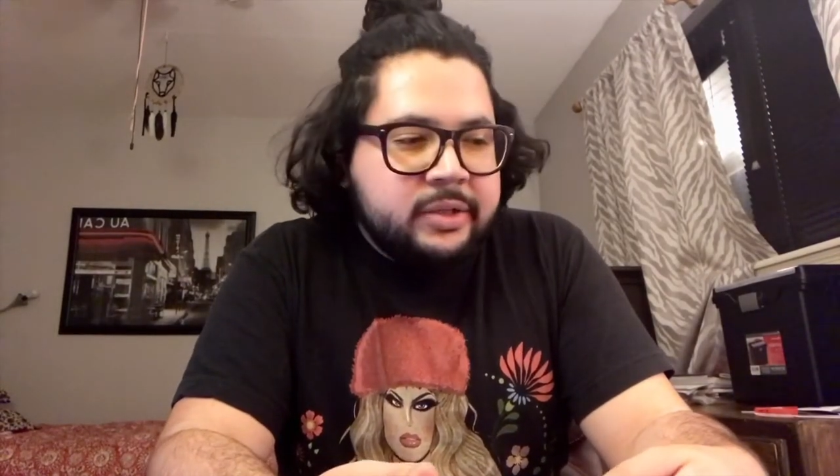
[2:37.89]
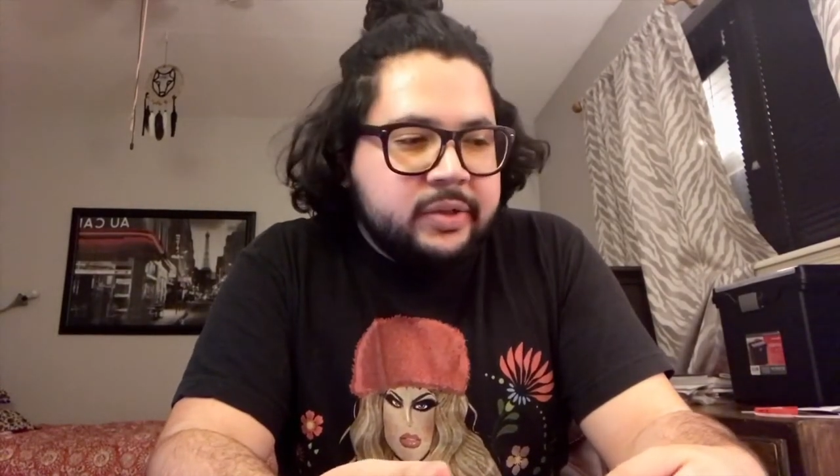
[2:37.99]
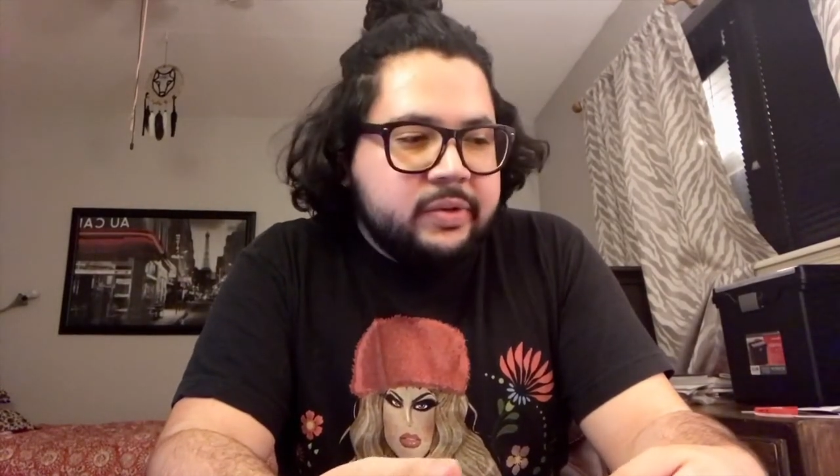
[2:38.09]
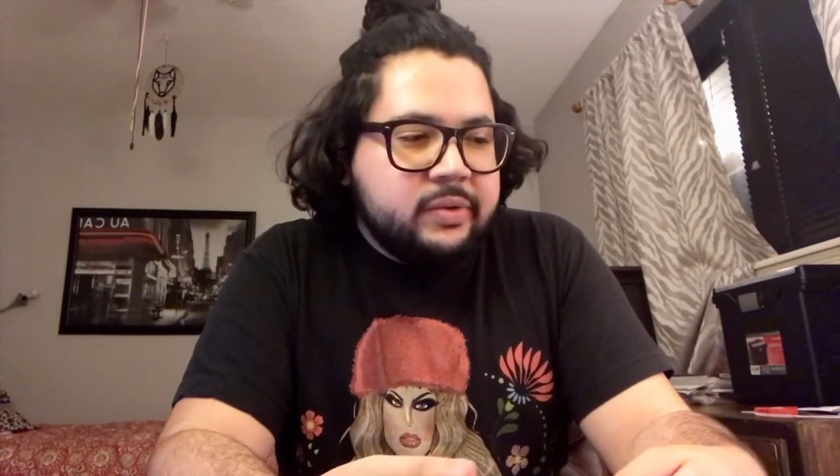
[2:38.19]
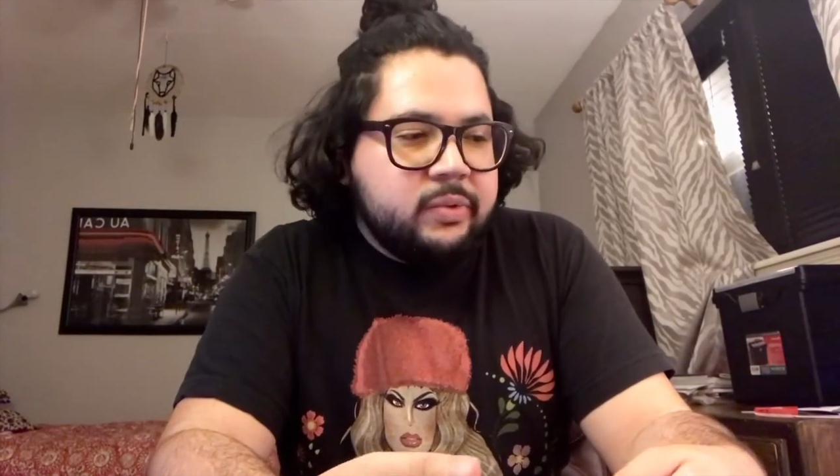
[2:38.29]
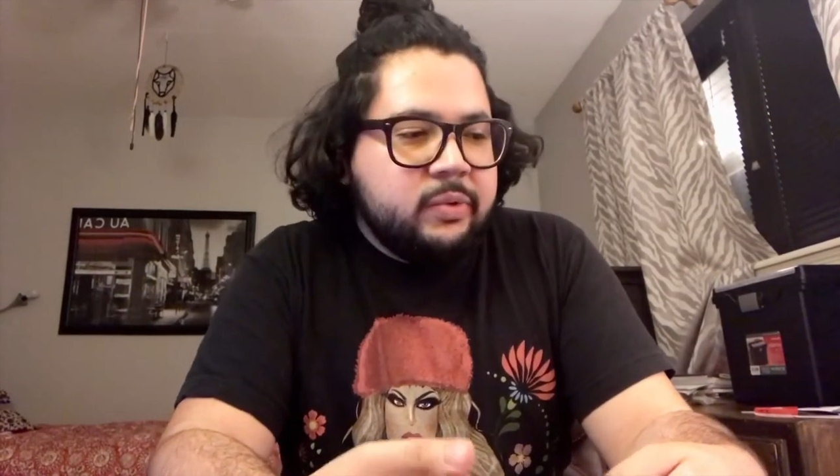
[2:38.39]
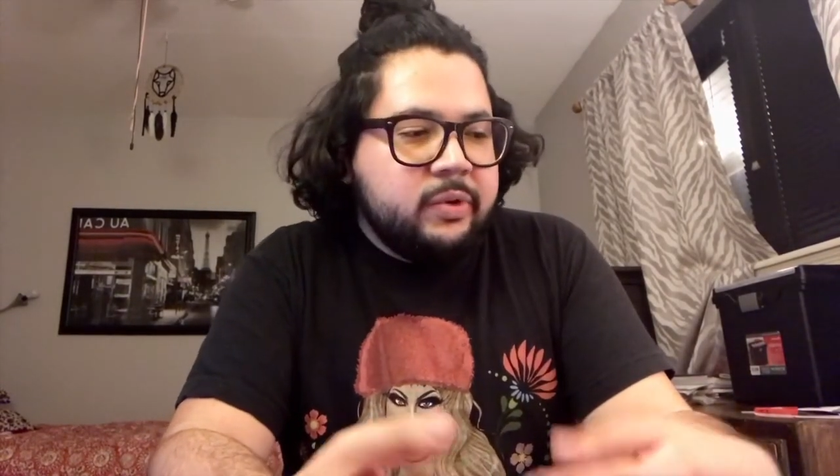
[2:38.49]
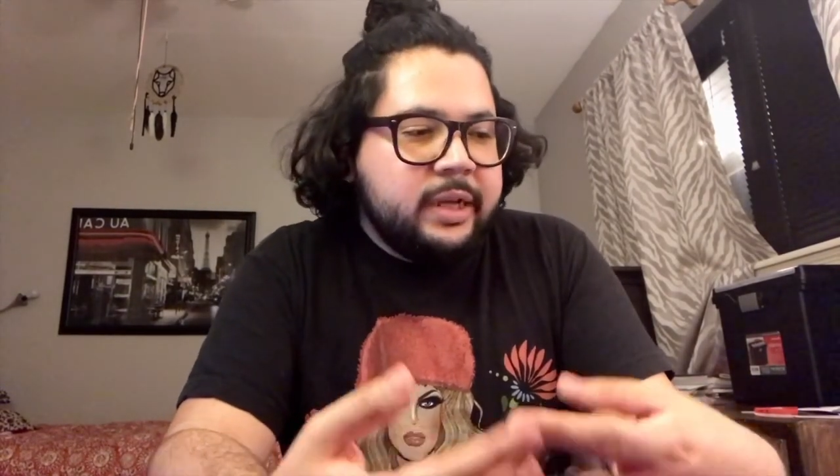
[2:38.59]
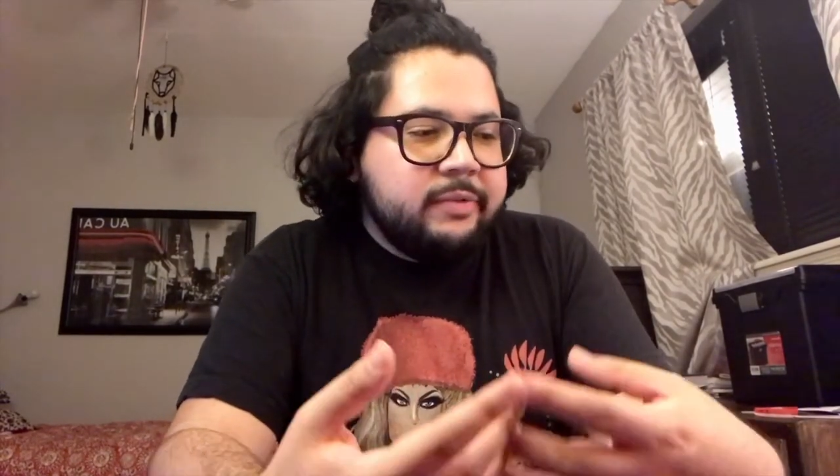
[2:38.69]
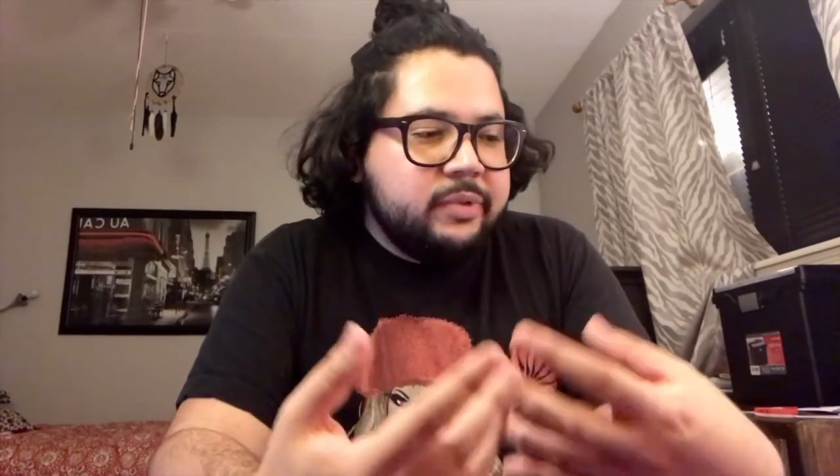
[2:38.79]
to the school
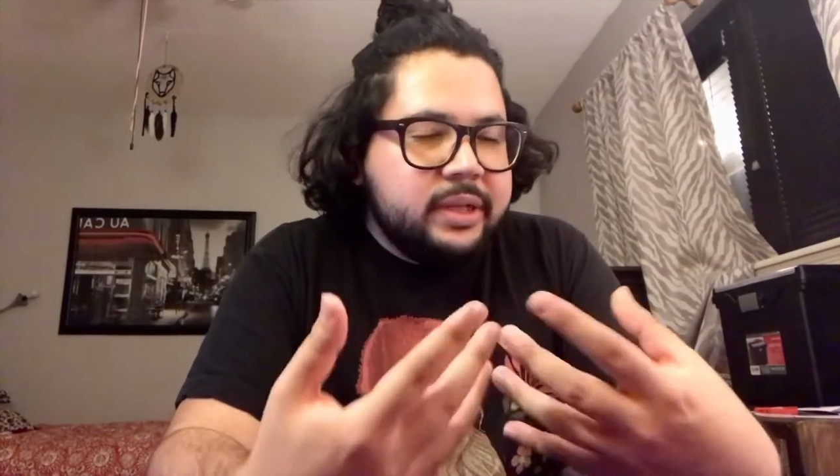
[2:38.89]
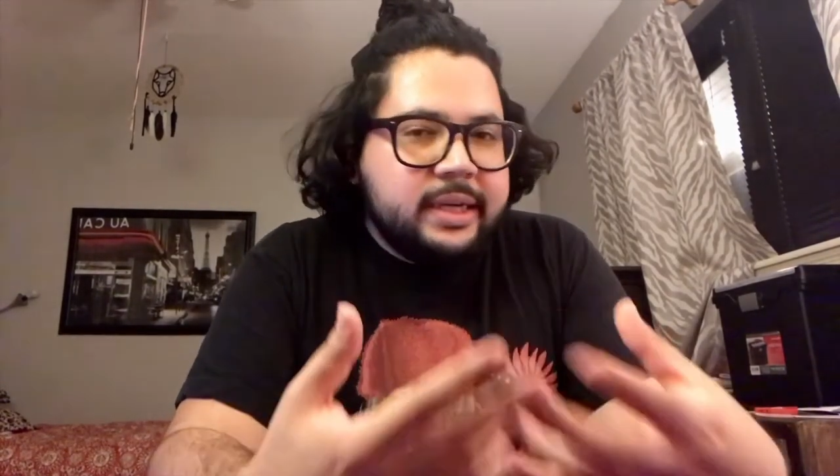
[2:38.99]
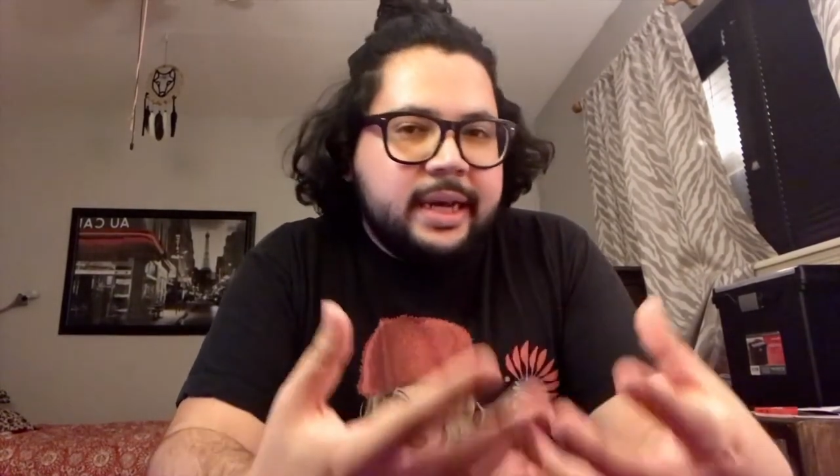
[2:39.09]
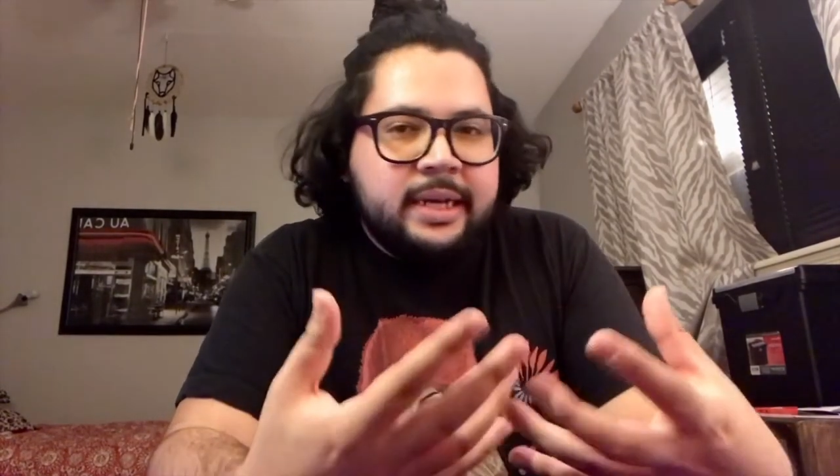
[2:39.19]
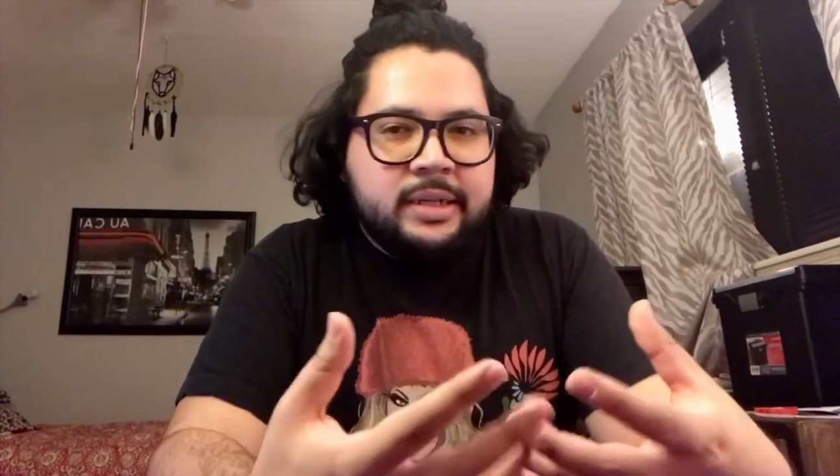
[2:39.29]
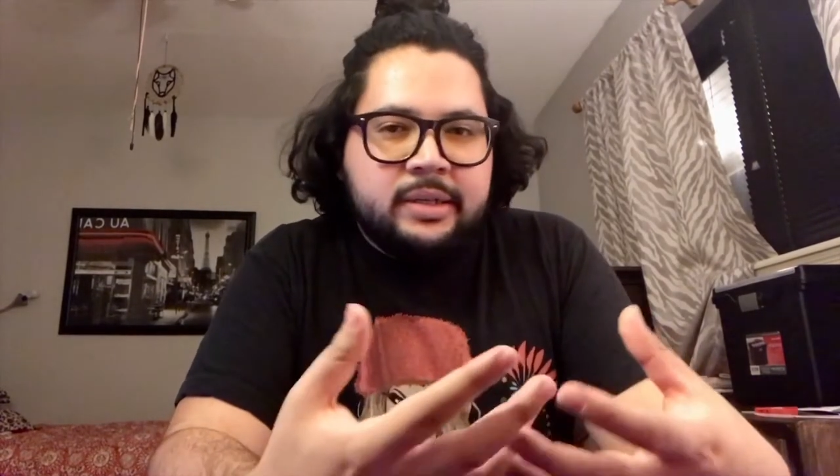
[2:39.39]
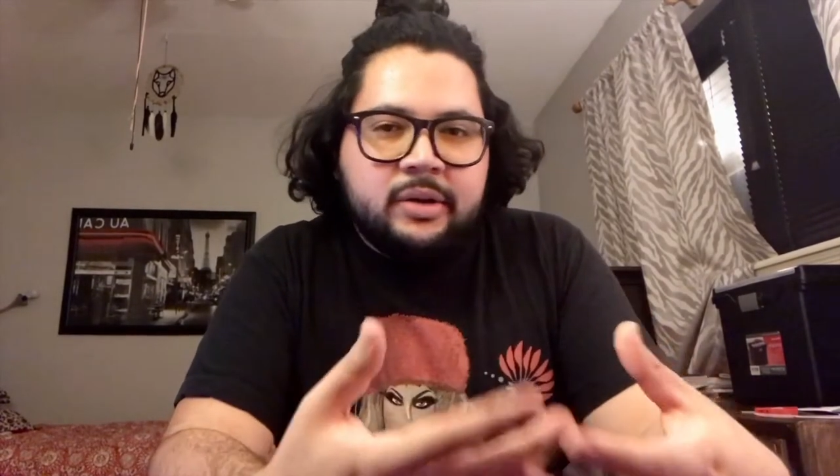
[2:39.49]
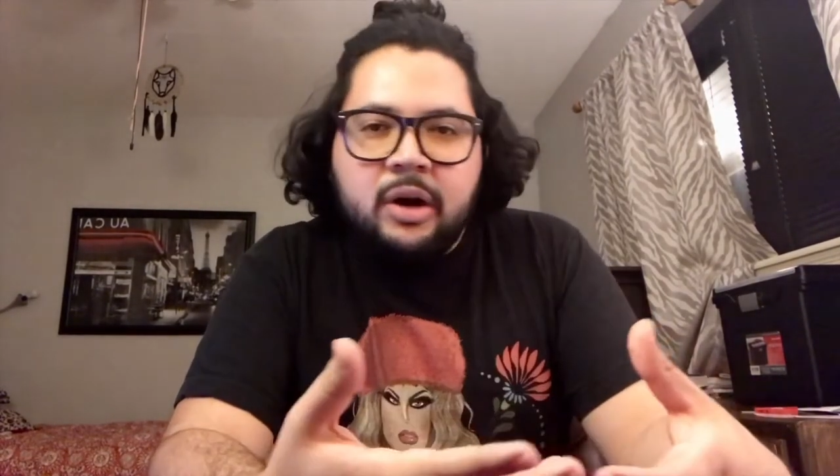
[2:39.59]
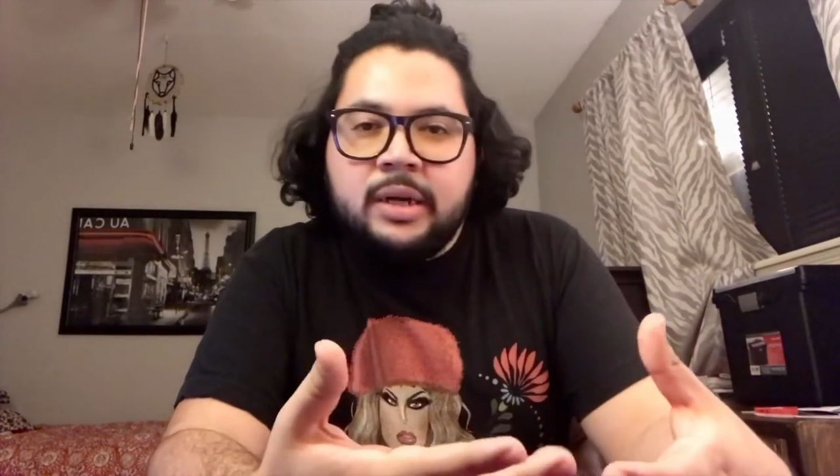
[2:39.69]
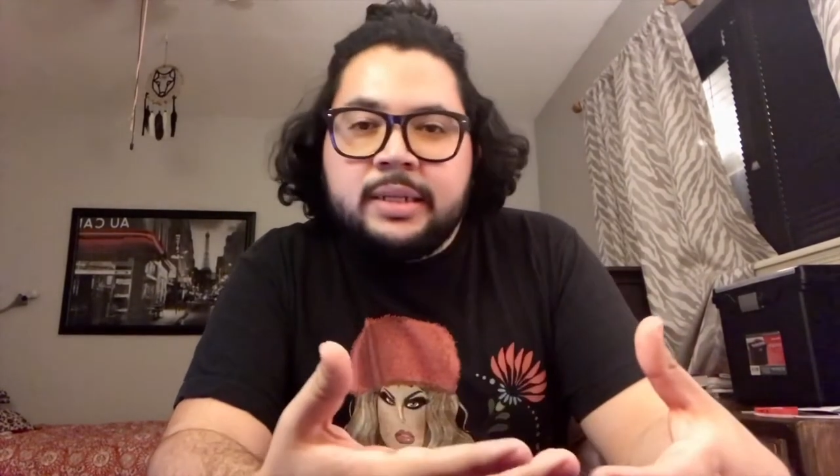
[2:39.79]
and really getting into
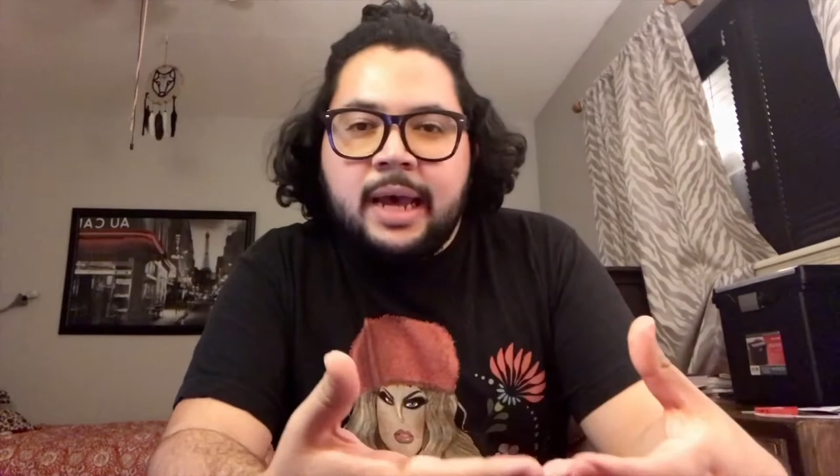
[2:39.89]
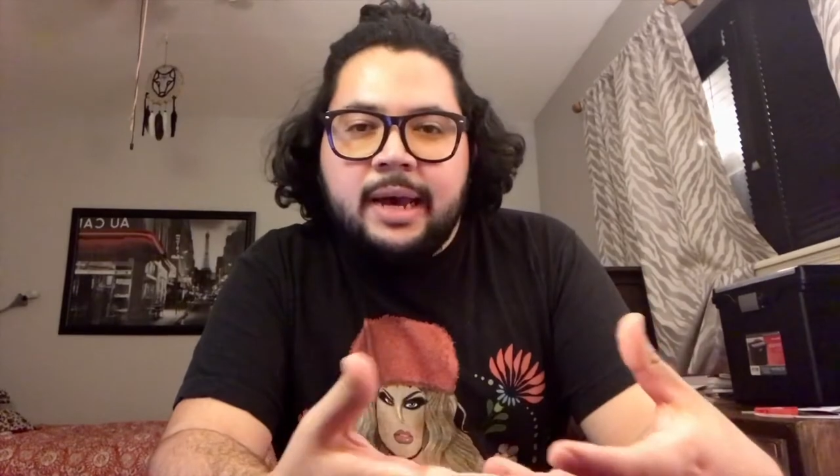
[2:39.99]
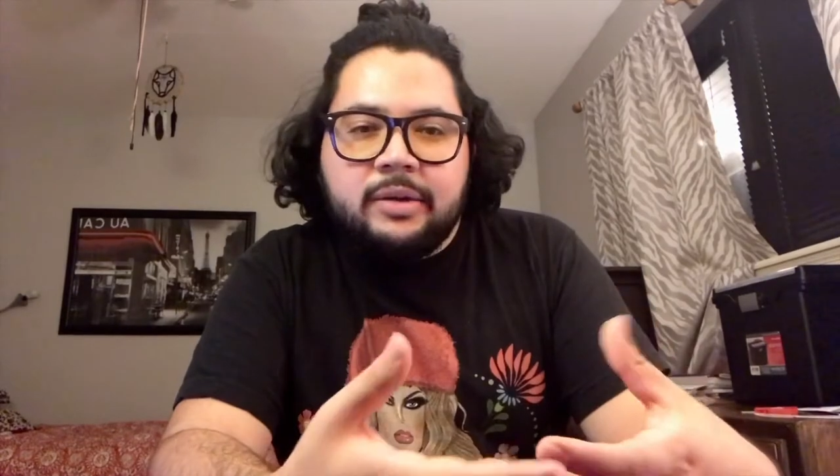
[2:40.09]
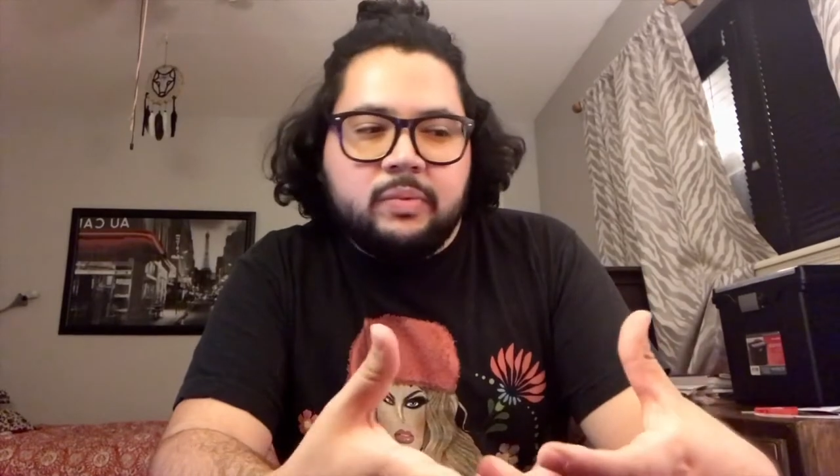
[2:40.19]
contact